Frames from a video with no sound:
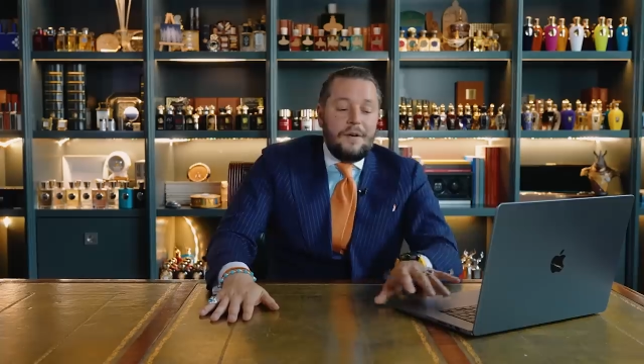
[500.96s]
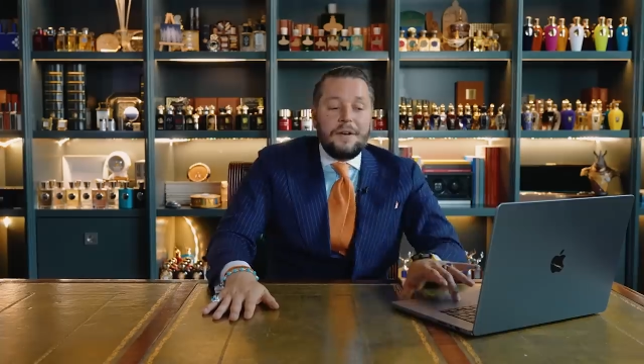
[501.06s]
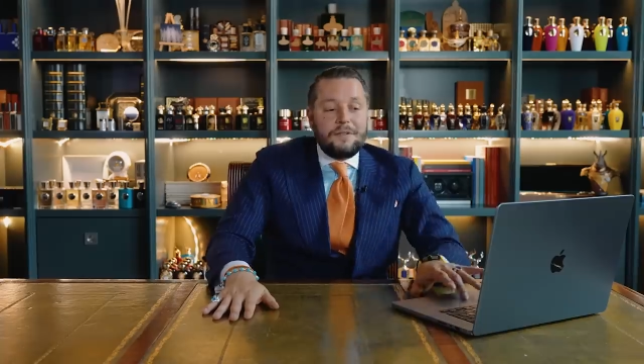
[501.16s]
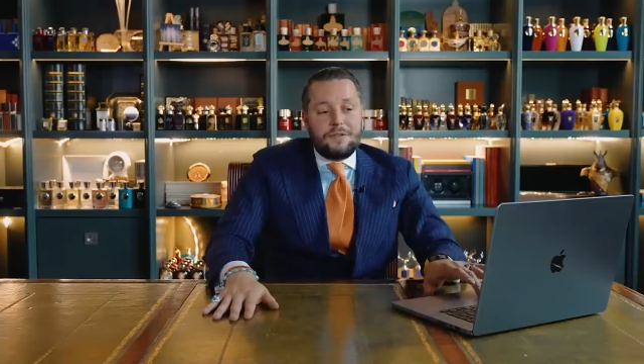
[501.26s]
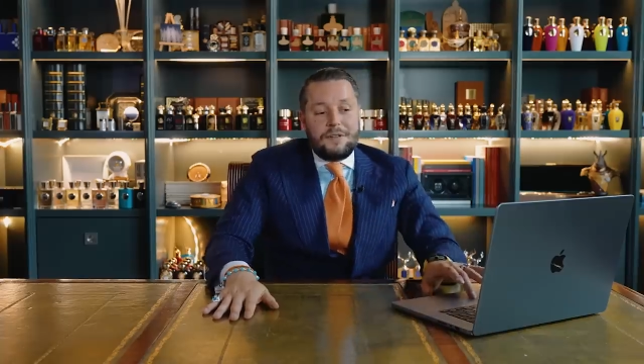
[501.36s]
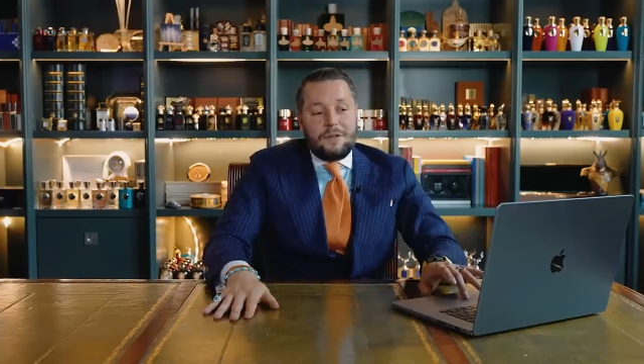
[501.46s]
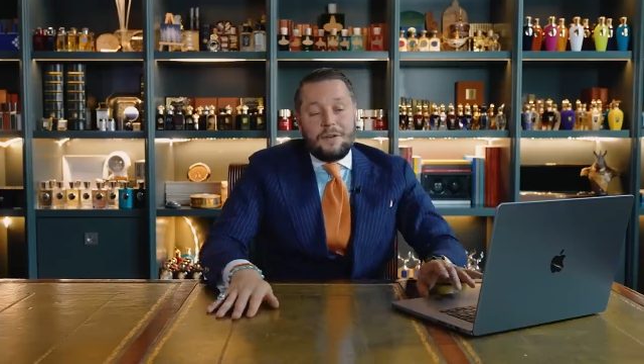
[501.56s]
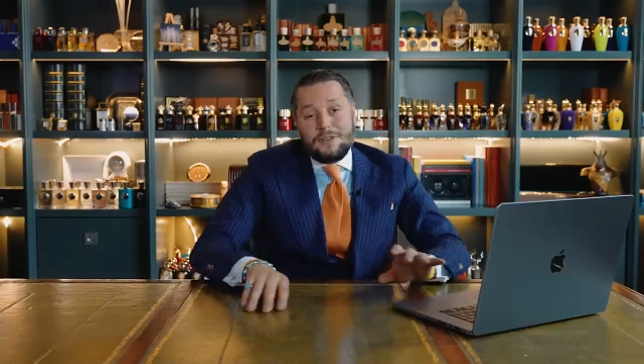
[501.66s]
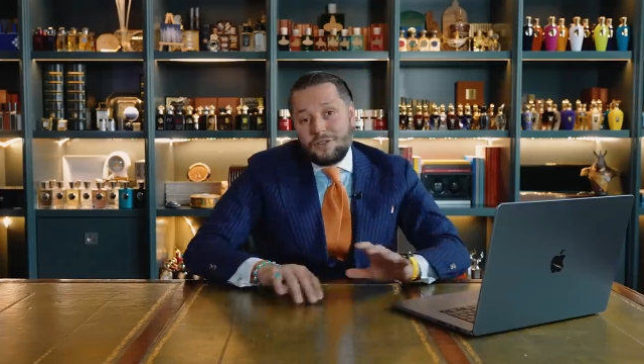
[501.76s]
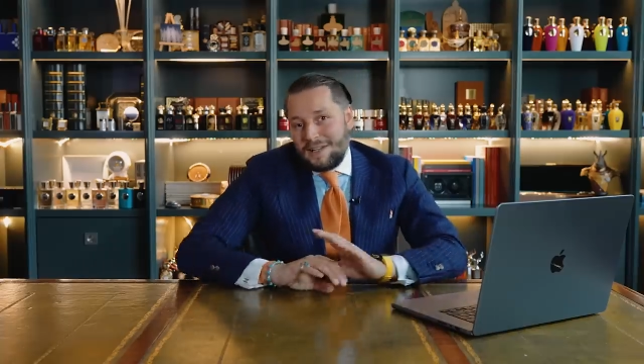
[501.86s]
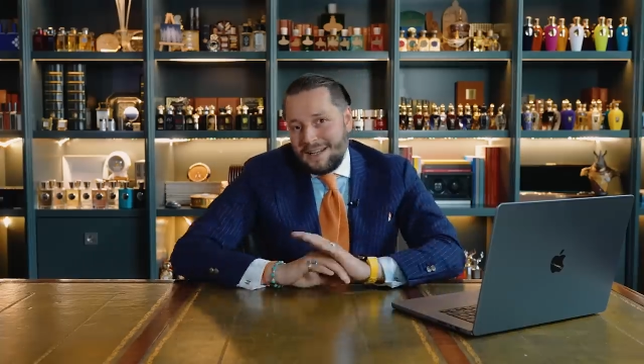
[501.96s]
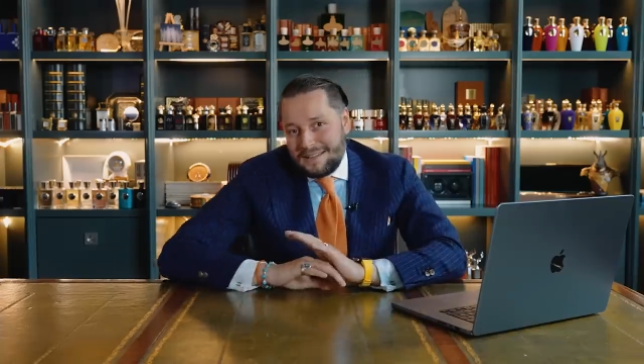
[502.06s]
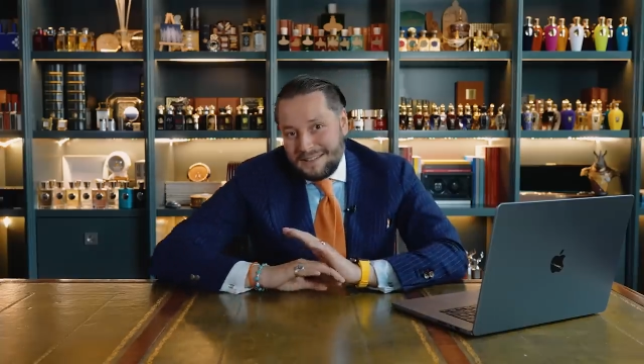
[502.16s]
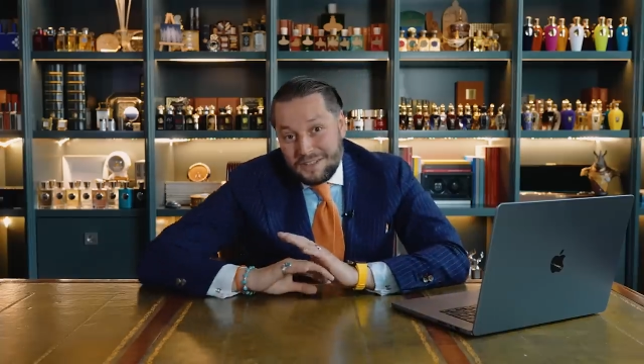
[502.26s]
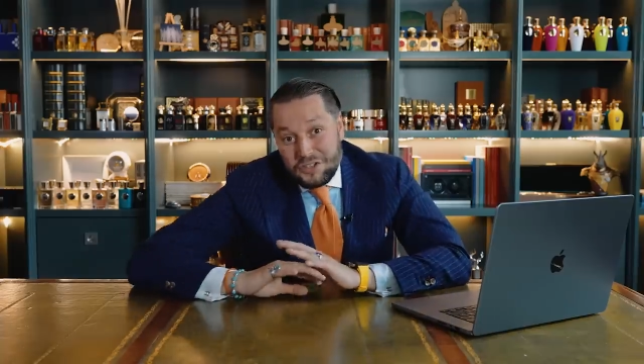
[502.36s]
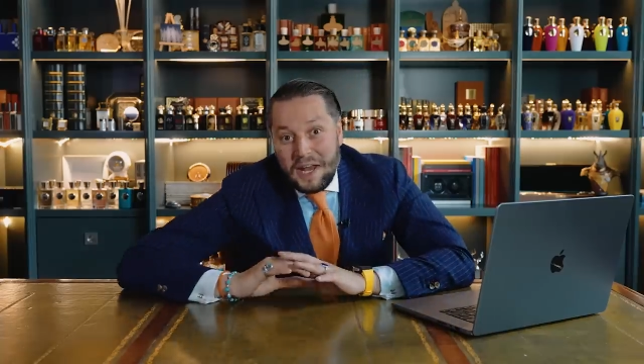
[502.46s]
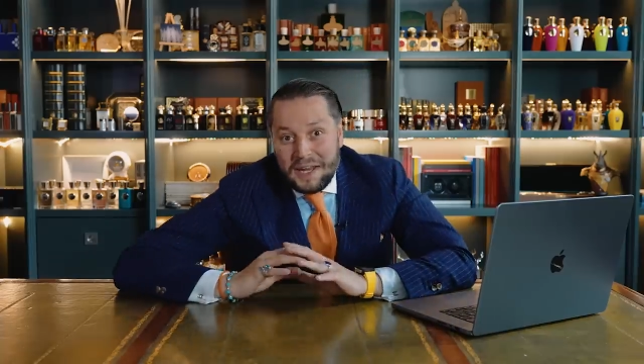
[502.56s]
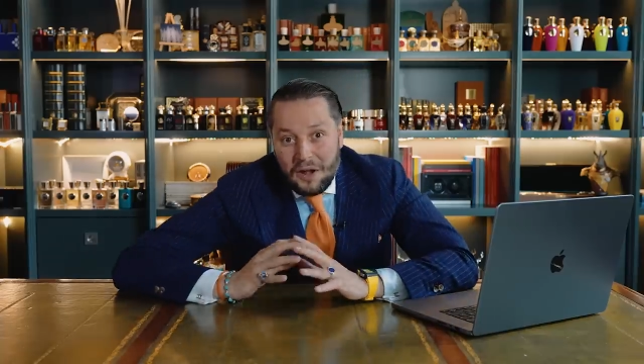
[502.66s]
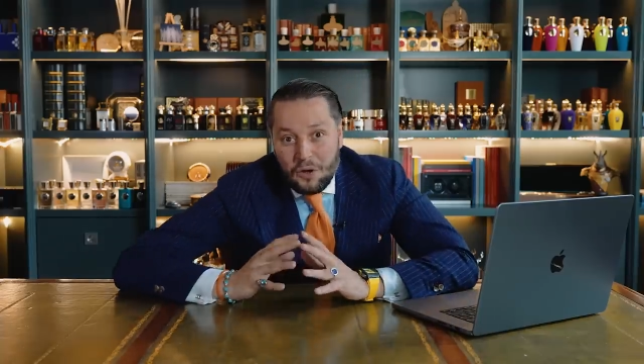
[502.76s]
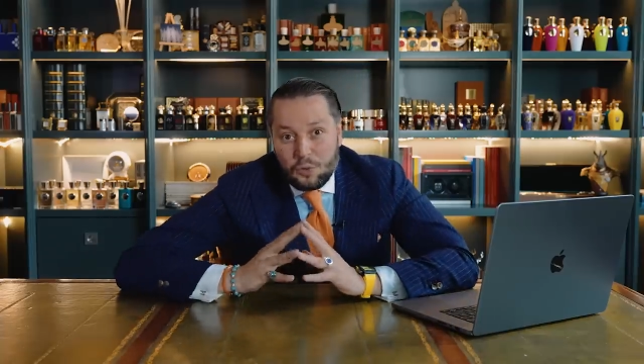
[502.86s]
Very interesting collection. Let's
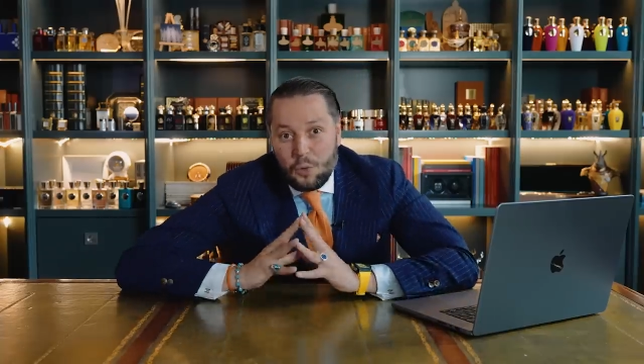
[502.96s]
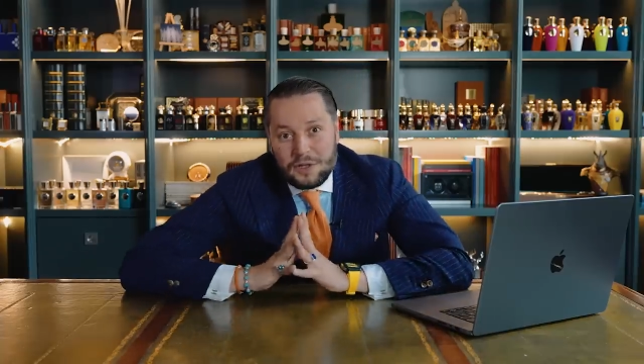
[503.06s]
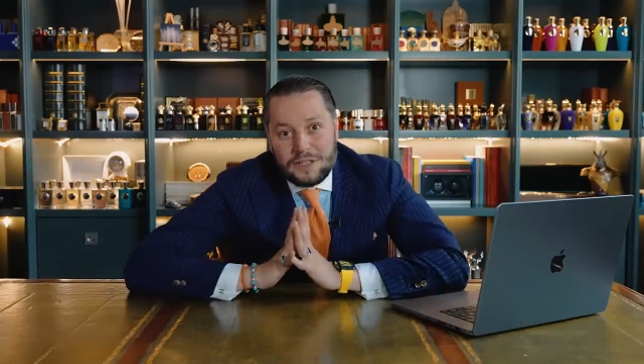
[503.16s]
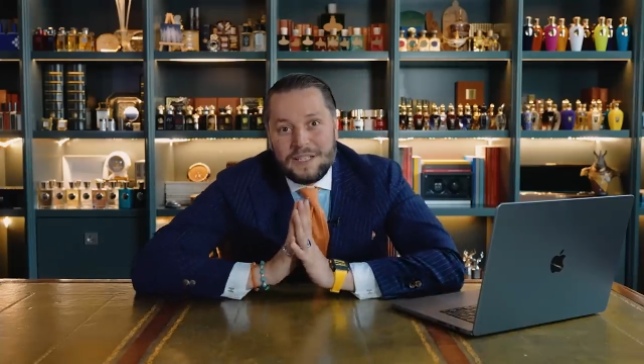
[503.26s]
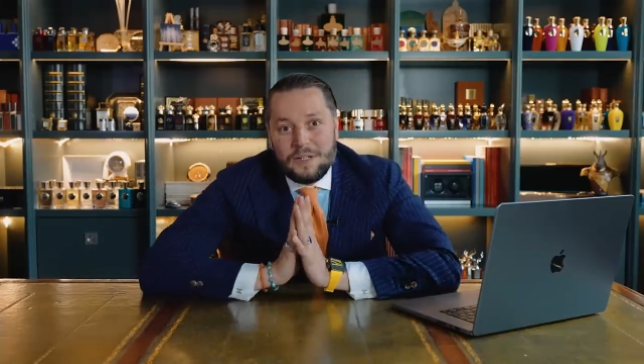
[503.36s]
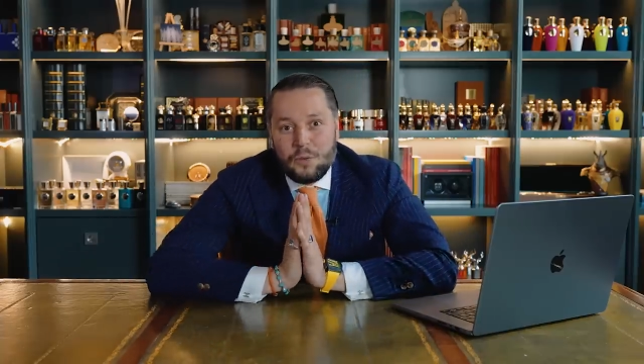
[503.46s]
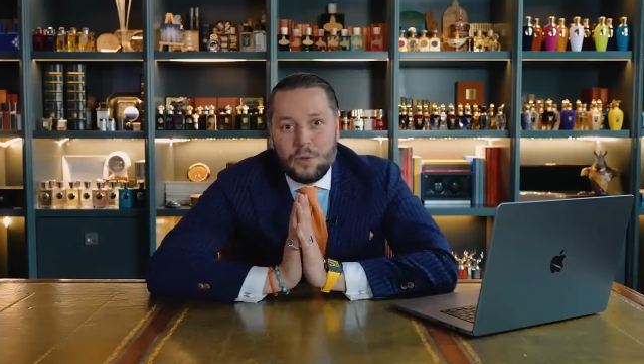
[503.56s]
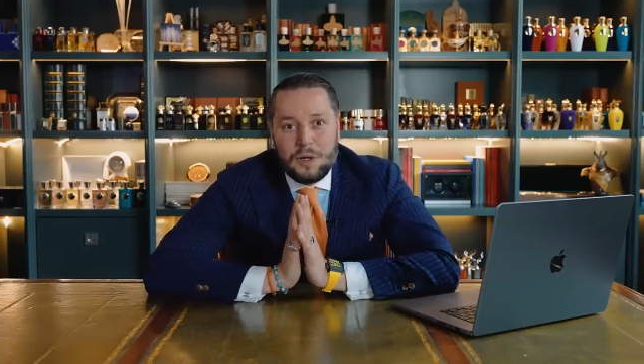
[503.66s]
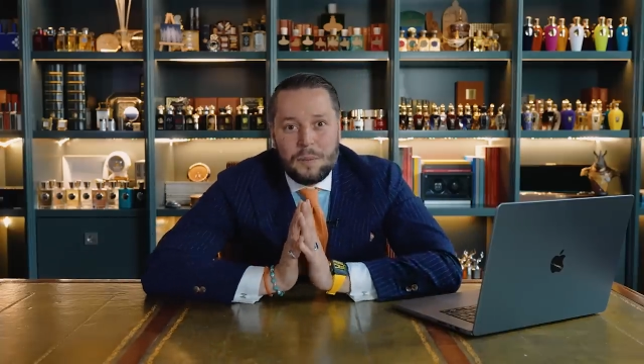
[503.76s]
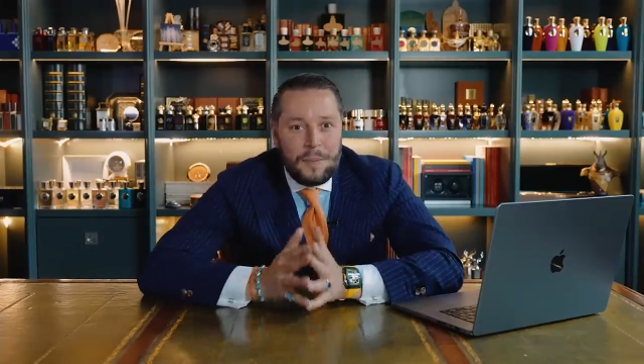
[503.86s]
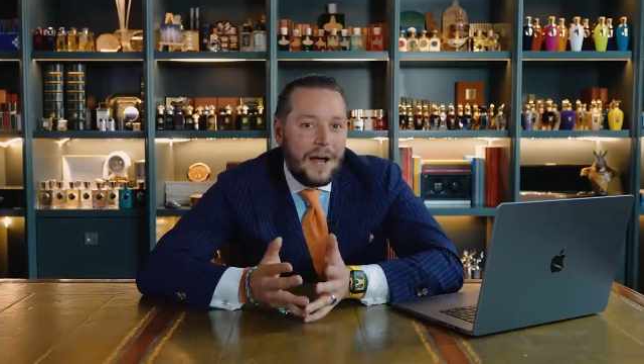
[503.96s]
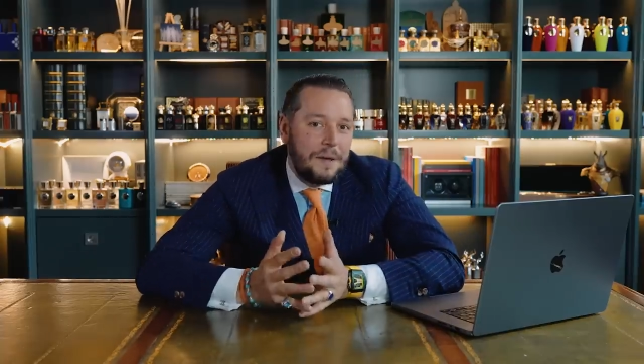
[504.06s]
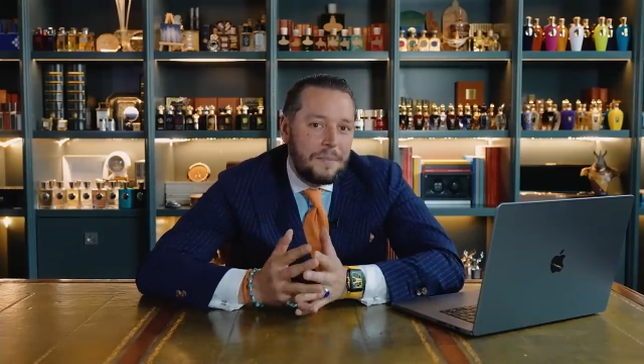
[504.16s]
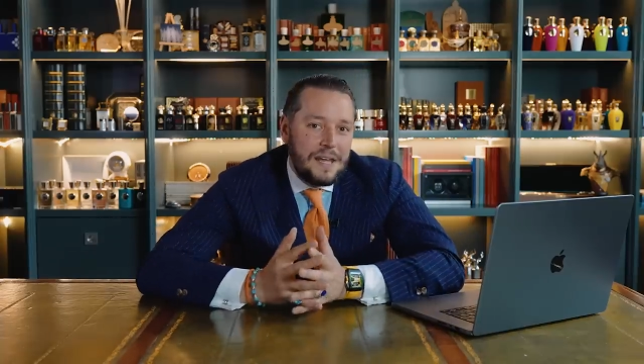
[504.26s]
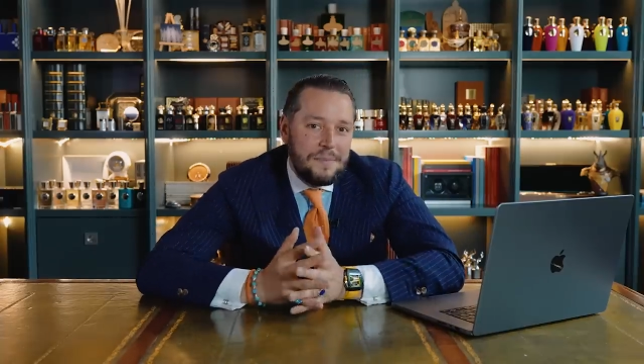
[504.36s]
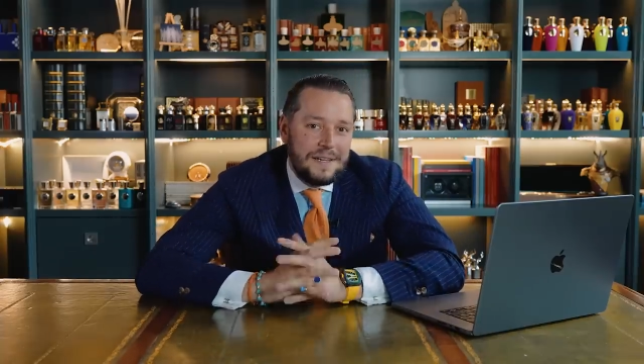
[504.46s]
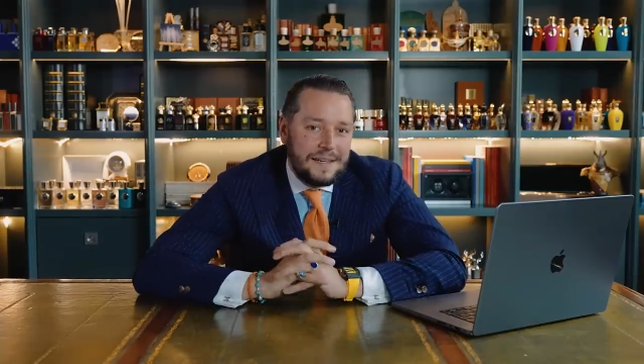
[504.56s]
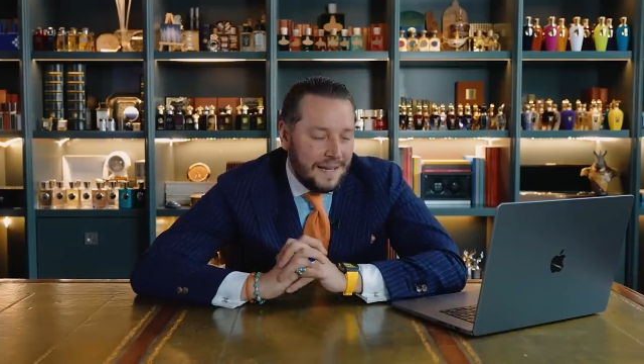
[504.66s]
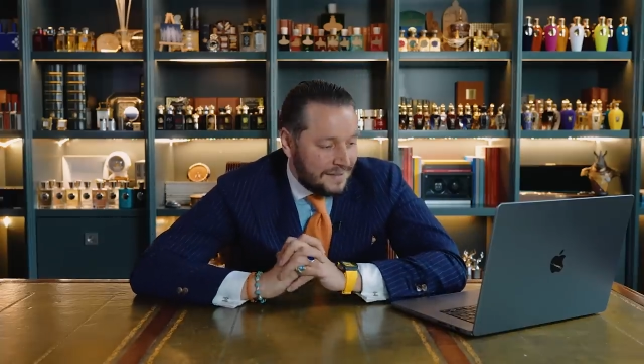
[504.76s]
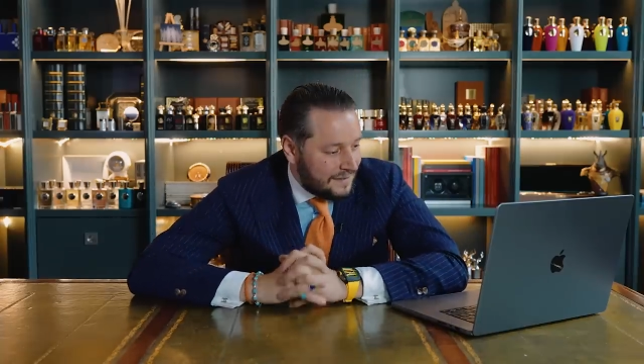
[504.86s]
check out what he will buy maybe
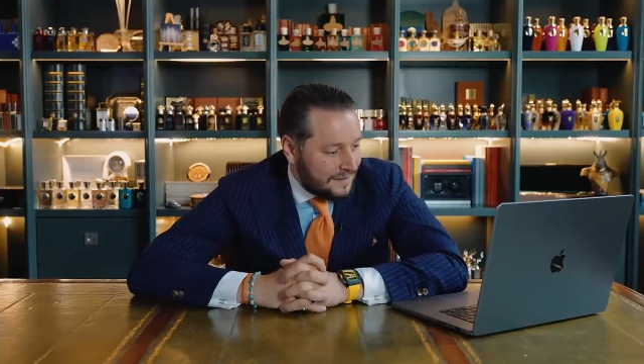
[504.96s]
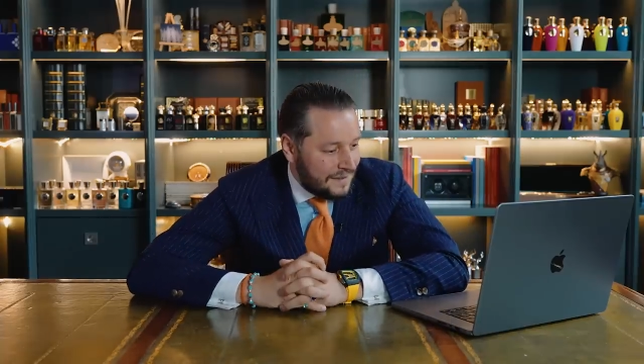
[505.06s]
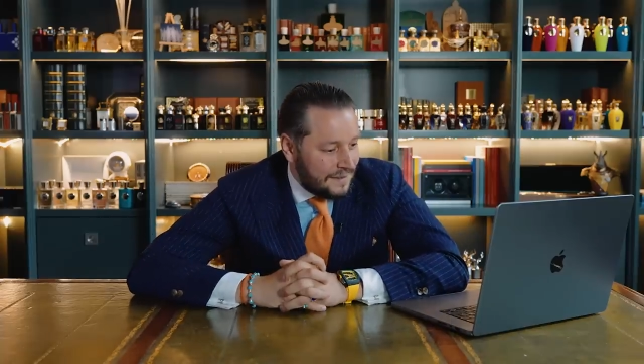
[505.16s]
next.